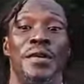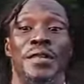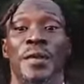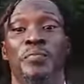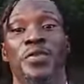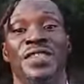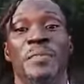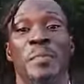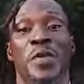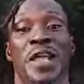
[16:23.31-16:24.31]
Then put some
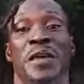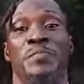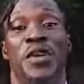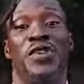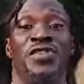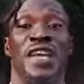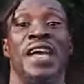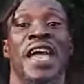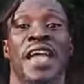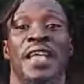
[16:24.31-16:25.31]
people in their pictures
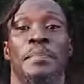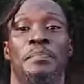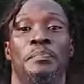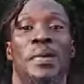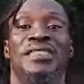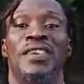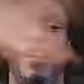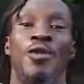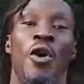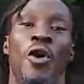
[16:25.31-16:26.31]
there and they pass
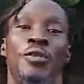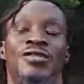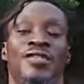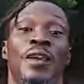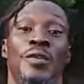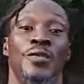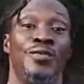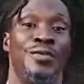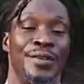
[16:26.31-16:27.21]
around all Salone.